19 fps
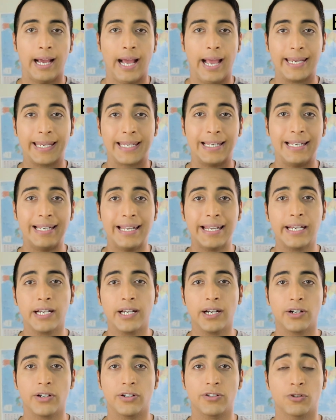I can link
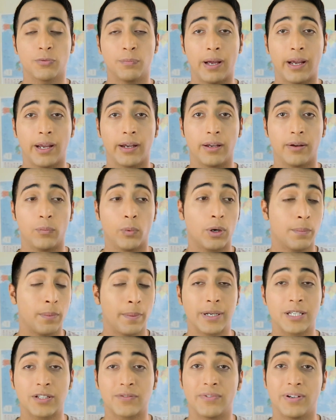her to one of my
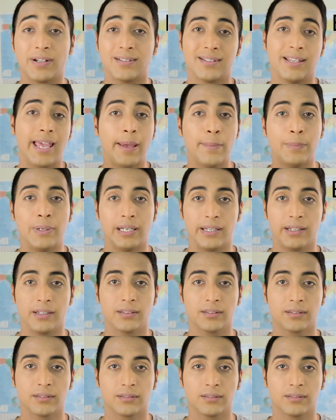best friends, Emily.